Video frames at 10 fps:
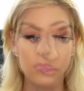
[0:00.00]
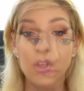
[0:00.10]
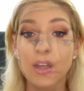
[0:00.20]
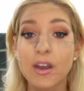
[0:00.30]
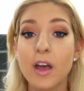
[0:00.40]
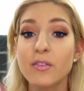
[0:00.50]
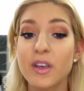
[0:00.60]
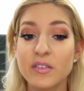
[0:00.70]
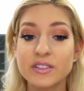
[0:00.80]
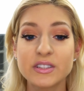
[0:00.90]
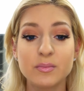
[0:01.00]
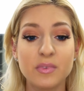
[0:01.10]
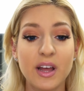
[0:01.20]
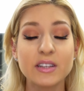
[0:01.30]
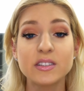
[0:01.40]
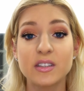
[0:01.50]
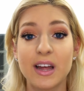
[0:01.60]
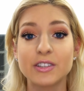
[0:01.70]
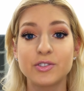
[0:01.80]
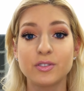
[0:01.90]
Okay, now I've given some nice
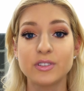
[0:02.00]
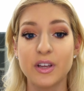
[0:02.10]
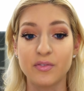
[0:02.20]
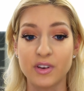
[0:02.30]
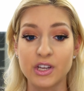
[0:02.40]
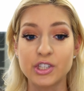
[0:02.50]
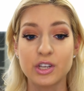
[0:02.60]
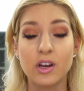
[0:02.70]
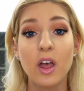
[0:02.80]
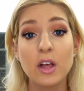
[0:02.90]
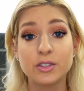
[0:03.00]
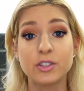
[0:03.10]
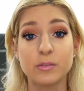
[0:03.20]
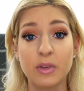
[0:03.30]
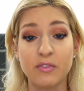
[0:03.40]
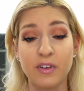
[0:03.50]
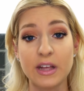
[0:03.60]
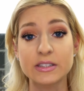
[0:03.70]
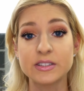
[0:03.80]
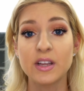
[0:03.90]
natural definition to my
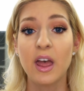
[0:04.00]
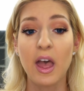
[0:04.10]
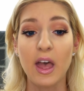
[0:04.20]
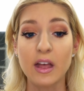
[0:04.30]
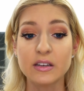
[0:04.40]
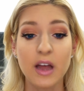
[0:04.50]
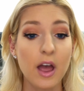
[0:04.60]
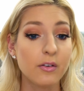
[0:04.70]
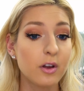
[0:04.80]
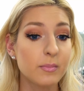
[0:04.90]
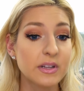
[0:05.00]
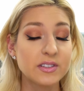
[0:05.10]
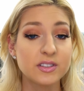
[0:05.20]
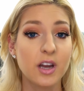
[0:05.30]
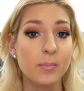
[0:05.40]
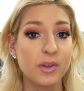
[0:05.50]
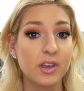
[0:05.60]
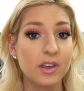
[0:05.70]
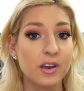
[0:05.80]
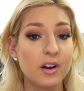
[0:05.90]
face. And I recommend stopping
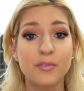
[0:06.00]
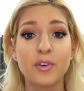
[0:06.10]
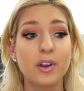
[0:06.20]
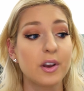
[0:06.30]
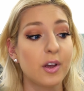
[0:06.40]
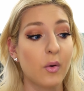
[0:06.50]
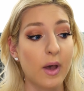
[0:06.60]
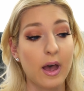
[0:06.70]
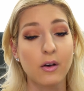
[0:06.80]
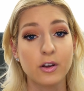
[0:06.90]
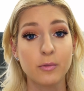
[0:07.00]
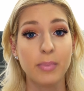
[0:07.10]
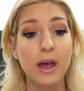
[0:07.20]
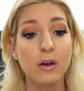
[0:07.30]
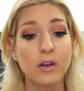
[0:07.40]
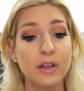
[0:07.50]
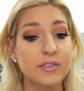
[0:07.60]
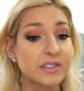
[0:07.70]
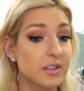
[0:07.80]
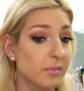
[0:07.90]
here if you're going to go out and about, if
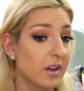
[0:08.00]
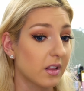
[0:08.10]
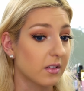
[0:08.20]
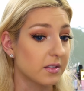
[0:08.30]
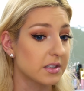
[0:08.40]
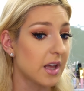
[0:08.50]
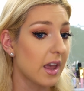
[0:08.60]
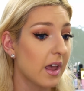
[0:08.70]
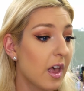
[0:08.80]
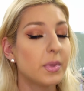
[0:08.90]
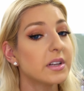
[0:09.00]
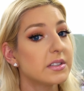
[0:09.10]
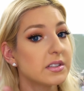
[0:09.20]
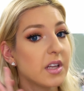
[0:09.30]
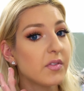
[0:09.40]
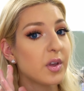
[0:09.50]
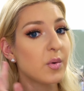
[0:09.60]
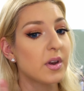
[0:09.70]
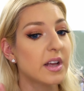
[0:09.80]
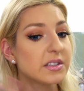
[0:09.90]
it's the middle of the day, because it's giving you
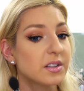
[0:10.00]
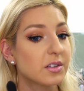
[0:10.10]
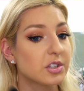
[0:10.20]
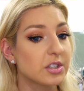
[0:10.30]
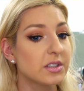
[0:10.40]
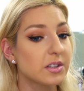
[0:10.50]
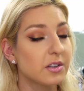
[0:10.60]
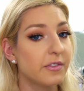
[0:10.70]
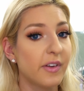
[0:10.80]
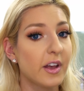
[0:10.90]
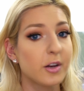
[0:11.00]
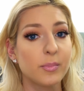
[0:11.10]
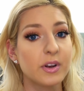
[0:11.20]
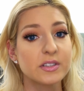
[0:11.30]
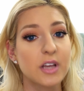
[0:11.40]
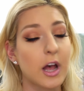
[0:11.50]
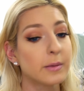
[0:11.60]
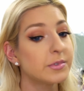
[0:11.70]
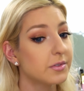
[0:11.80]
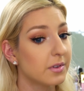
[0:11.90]
a nice little chiseled effect, but it's
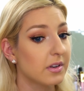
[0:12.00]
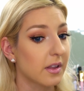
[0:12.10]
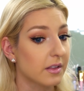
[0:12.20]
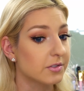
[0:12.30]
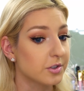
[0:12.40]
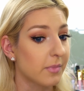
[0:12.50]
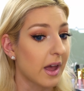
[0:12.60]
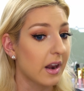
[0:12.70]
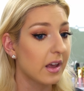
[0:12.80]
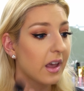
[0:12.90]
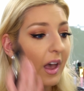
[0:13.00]
absolutely nothing dramatic,